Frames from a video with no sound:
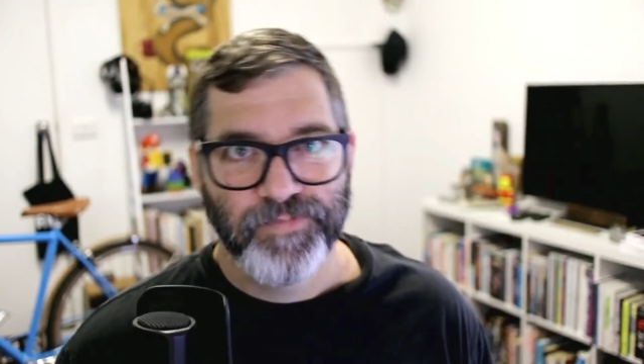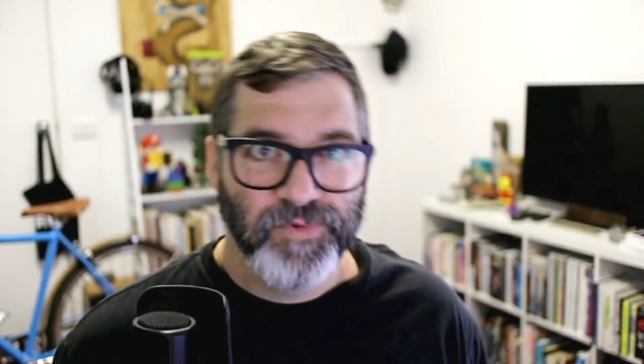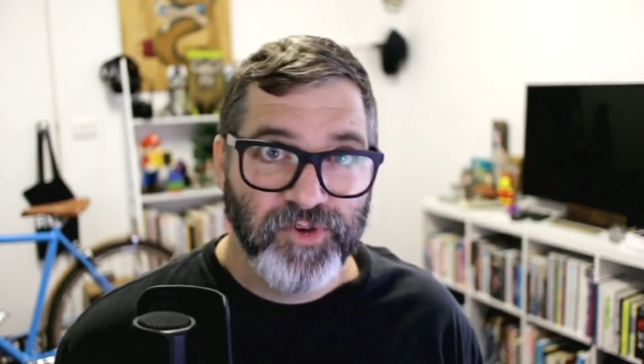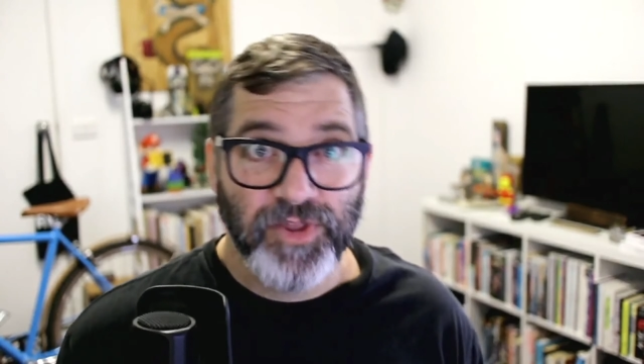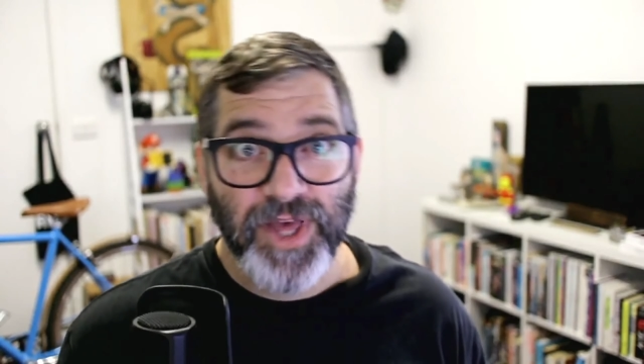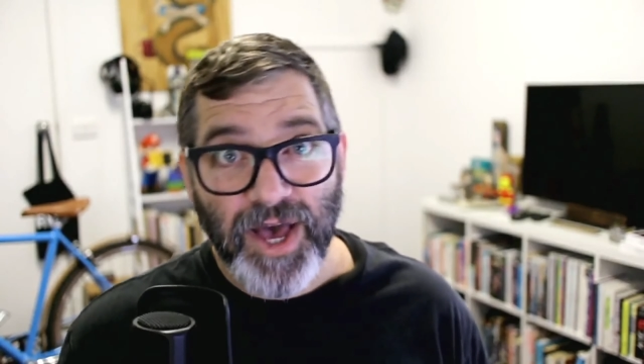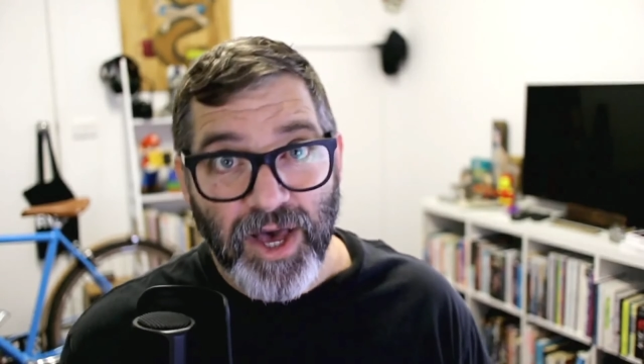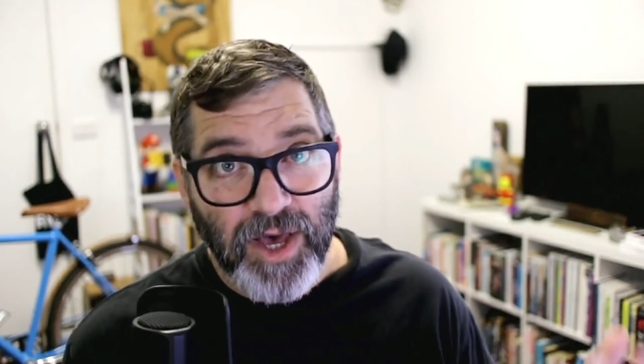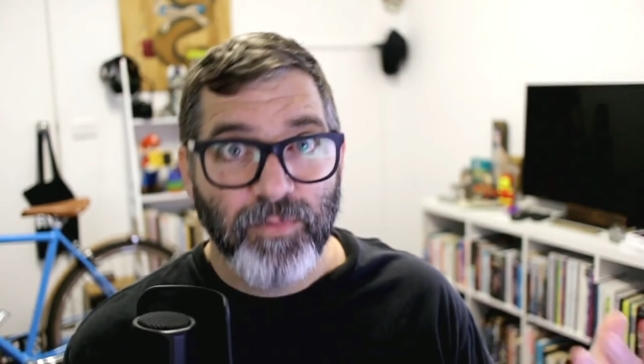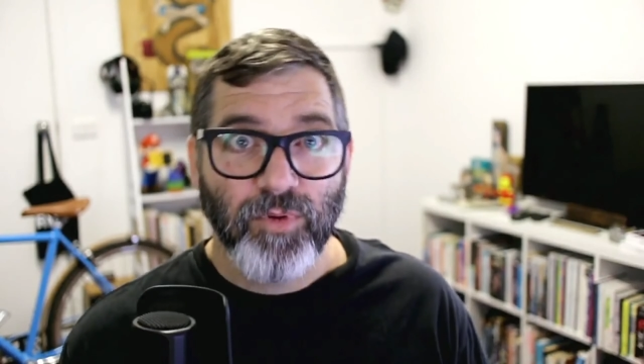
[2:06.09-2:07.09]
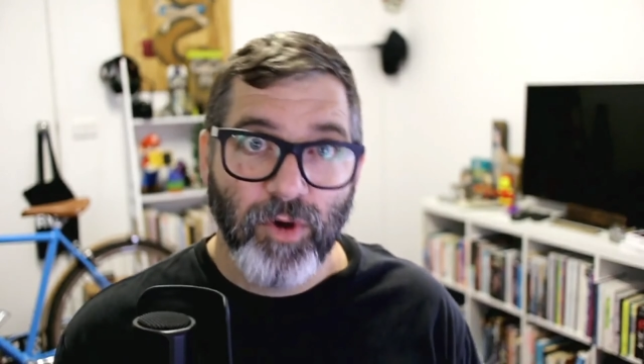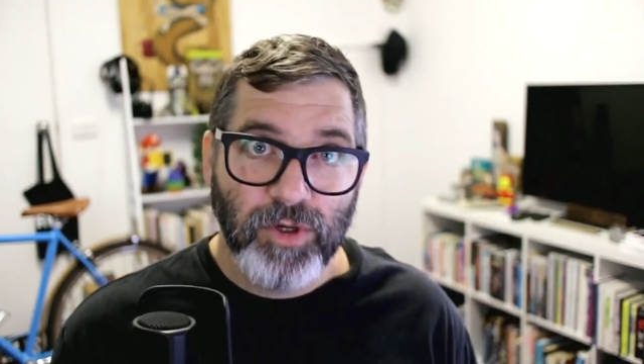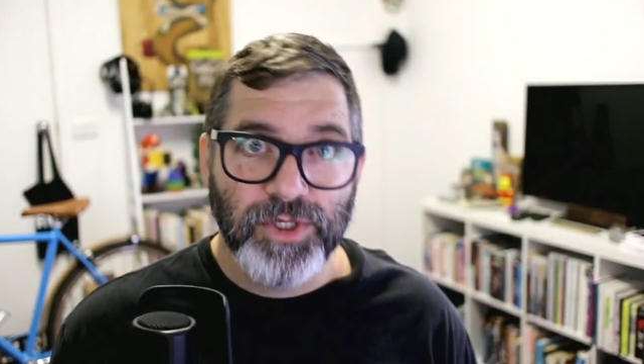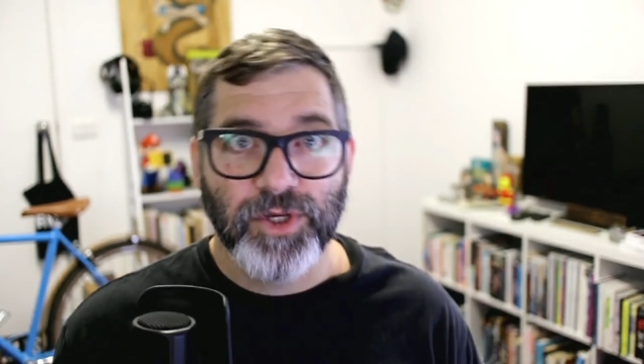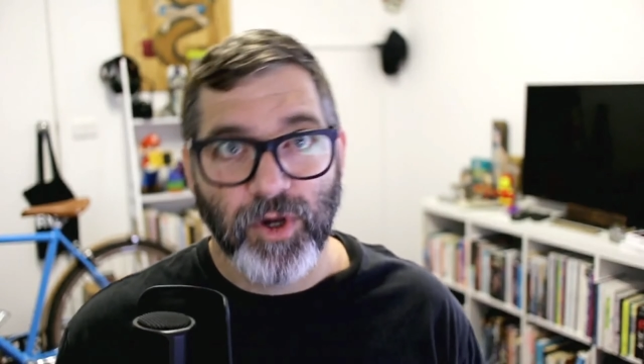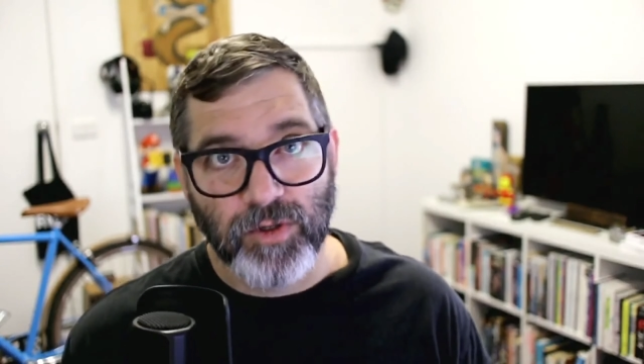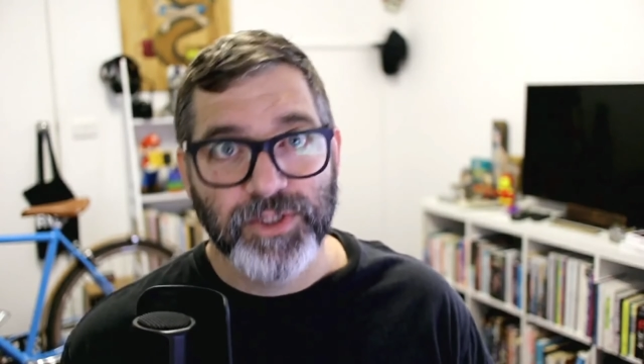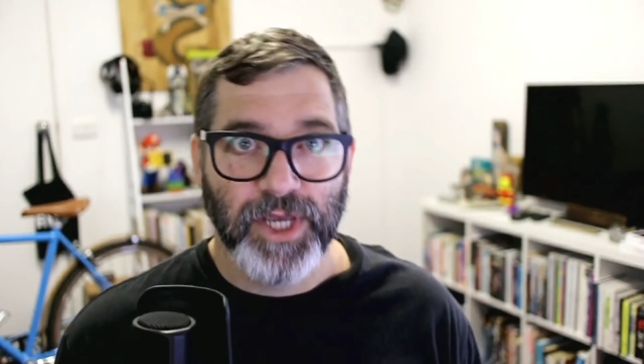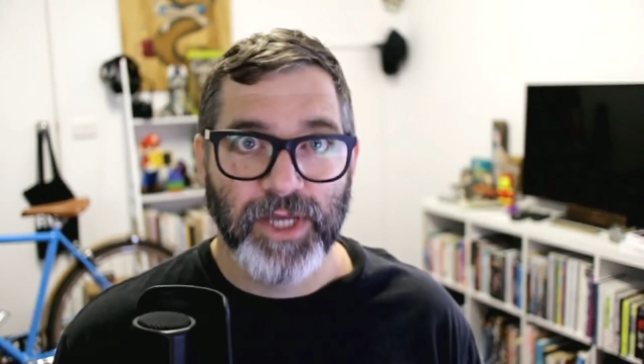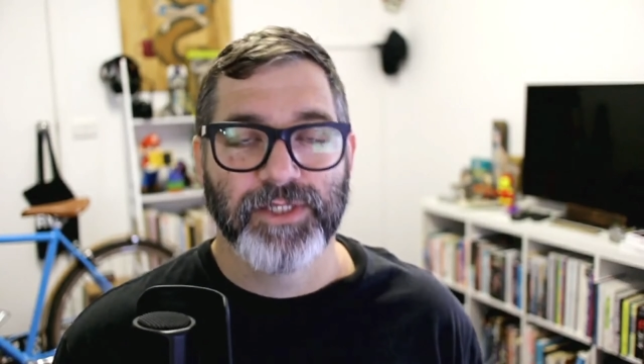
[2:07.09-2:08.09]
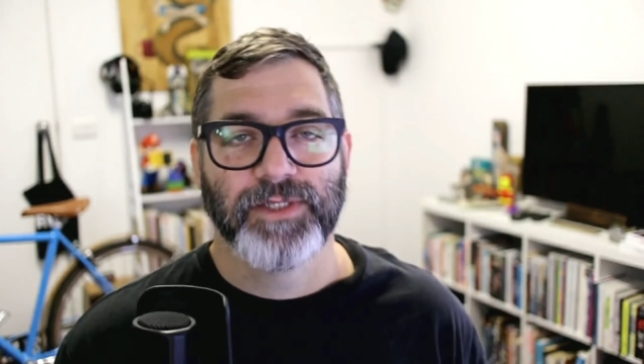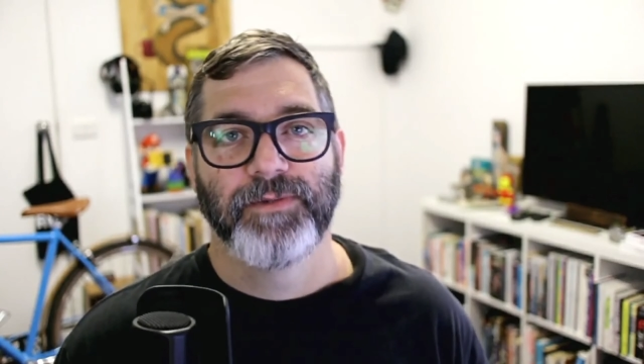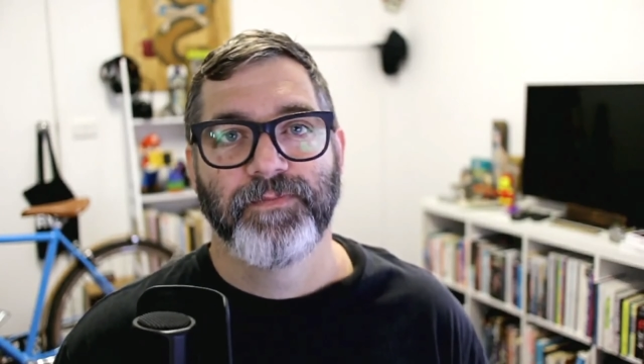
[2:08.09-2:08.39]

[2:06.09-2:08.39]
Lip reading: So there are pros and cons, yes.